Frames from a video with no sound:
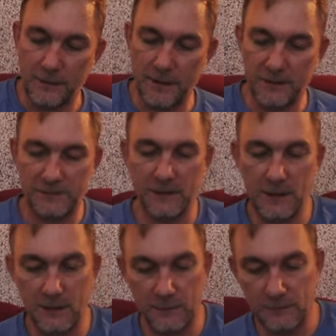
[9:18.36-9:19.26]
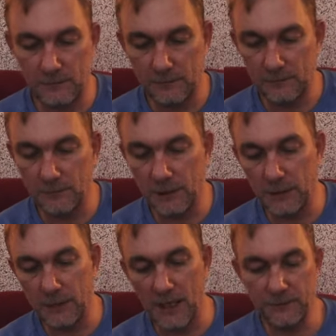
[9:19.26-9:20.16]
This is what
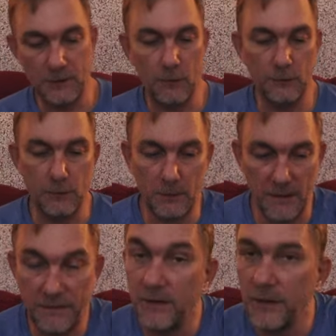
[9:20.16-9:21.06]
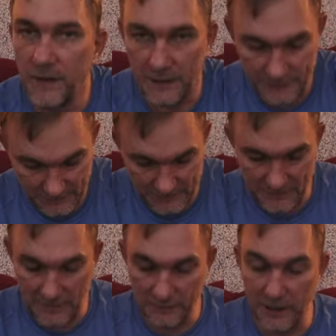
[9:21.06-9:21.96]
you guys know is one of my favorite things.
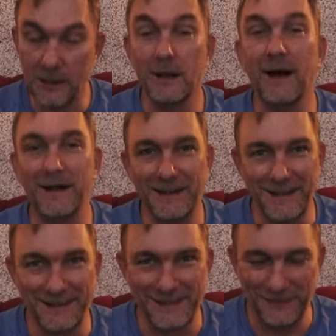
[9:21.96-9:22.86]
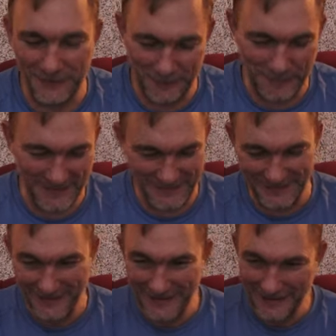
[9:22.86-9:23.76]
I've, I've done a lot of these in the Philippines.
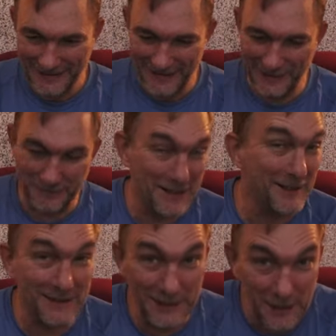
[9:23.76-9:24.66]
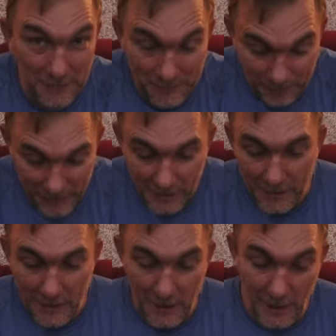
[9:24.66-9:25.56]
That's because I love them.
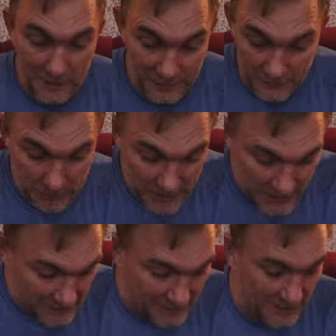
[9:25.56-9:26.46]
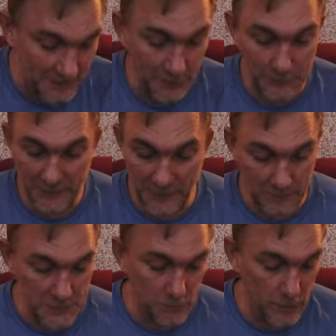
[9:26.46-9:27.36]
Uh, these are birria tacos. And
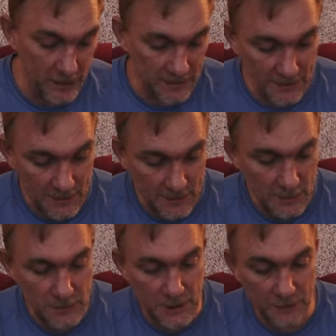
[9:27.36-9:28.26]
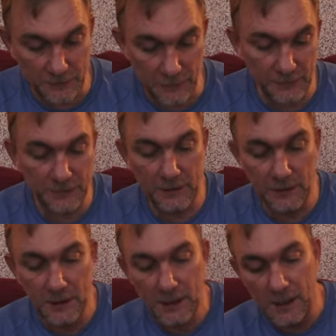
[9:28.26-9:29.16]
with your birria tacos, you get a salsa
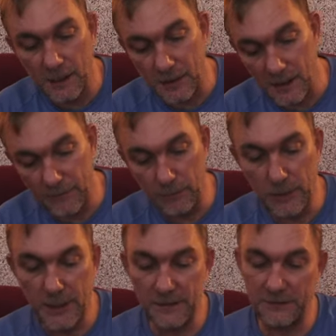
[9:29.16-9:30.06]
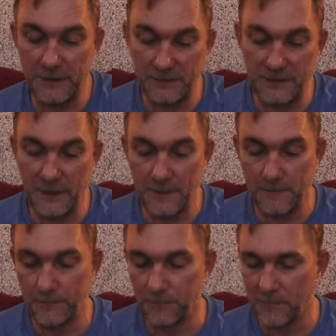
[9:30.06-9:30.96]
and you have your birria sauce here.
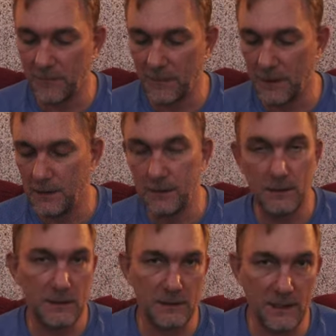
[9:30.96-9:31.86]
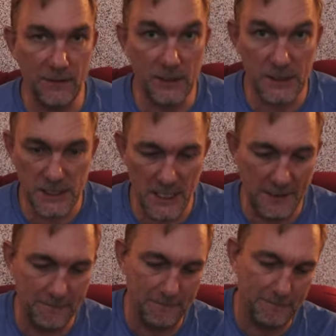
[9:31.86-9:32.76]
Give theirs a shot.
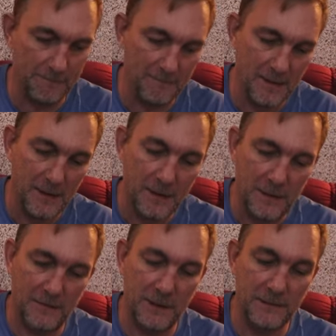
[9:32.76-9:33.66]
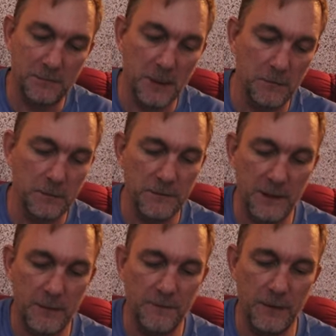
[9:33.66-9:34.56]
I've had some good ones
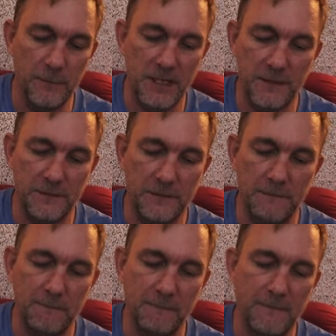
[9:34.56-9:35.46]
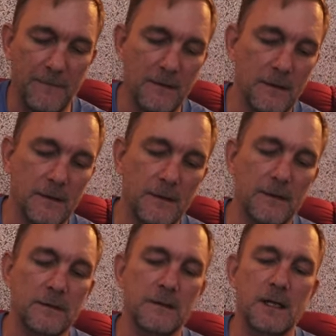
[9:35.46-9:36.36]
here in the Philippines.
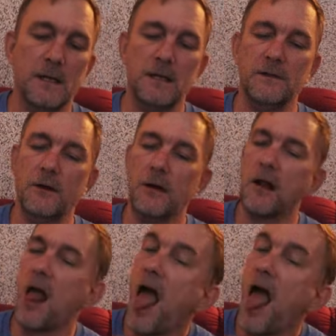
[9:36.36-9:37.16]
See how these are.